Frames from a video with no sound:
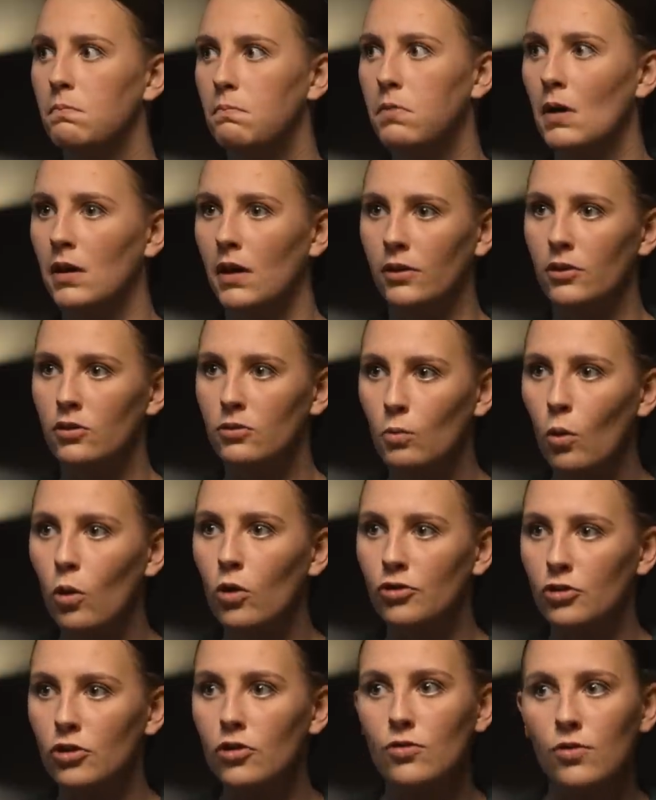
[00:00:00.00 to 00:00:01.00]
But there's
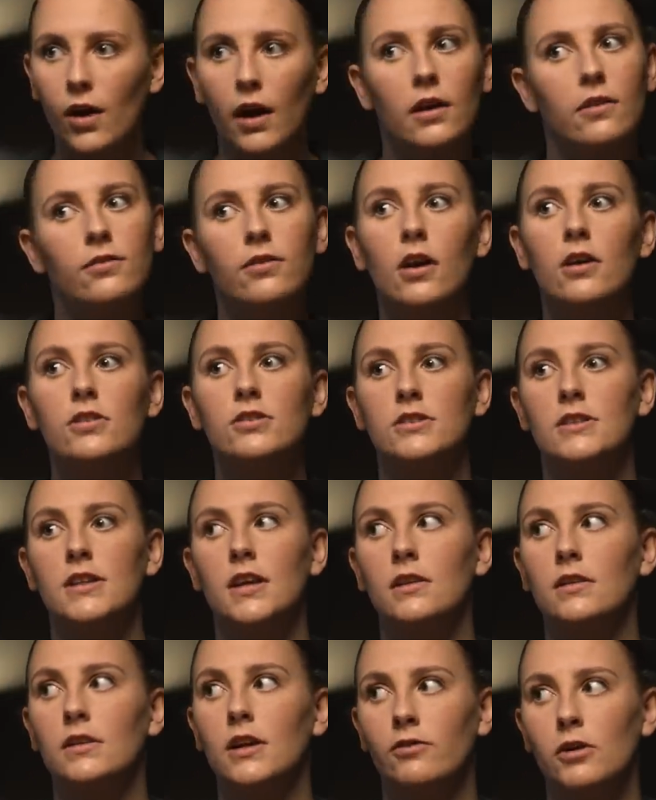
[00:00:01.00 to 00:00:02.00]
more to Rylee Foster
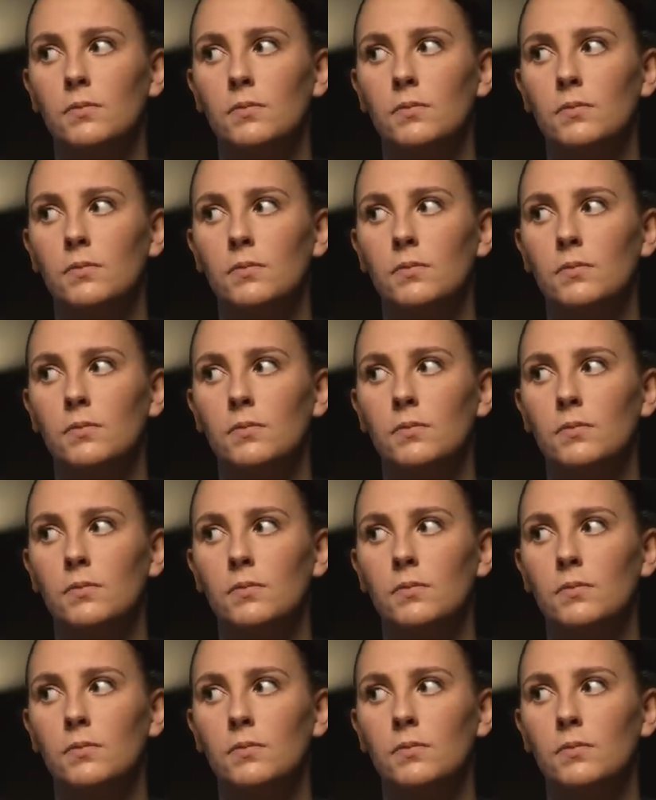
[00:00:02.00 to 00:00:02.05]
than a